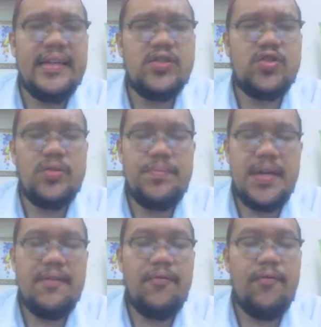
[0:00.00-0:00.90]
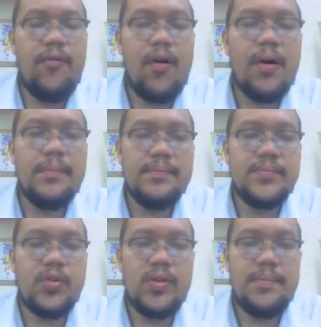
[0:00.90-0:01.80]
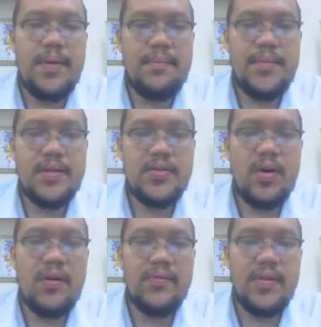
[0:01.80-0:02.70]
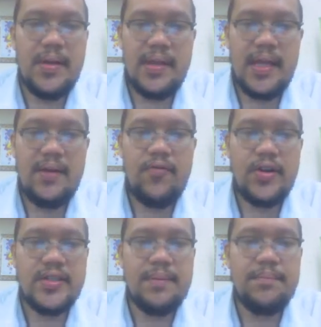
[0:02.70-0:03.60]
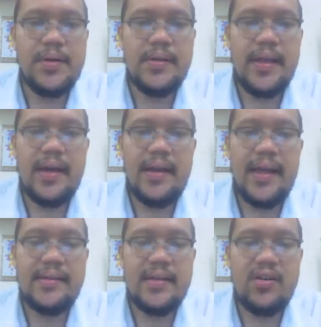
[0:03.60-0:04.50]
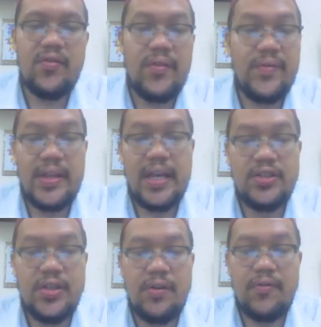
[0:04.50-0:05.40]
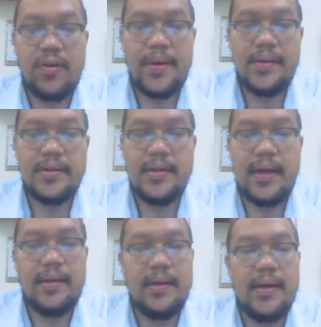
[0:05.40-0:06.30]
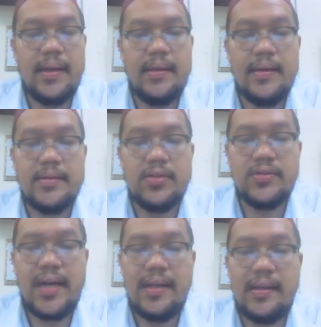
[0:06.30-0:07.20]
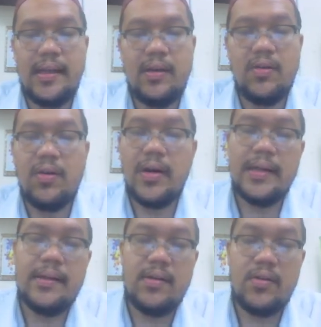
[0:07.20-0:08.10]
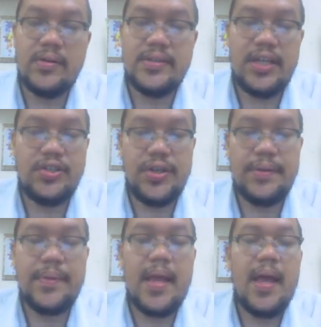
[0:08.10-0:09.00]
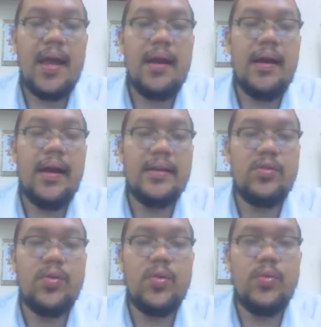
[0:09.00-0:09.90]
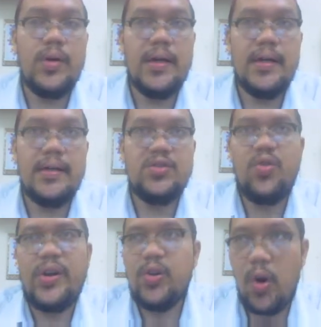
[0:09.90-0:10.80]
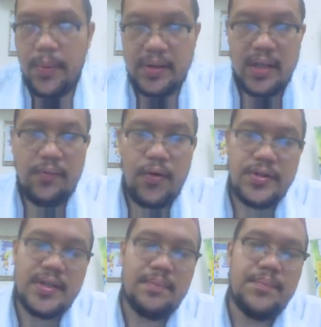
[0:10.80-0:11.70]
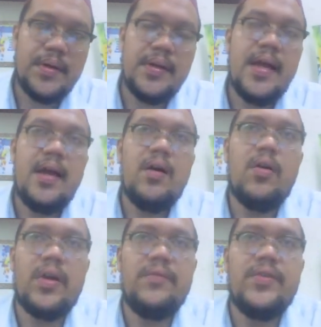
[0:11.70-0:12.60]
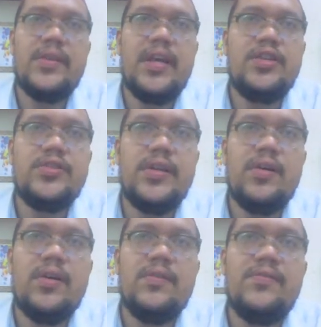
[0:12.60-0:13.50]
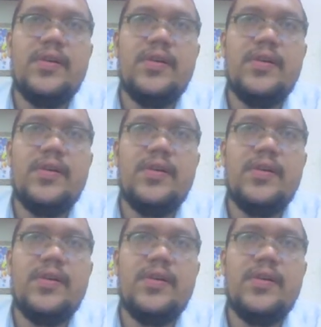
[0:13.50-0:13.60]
to be informed to the members of the meeting. For example, there are letter of invitation from other society or other organization to do a joint committee, for example, or invitation of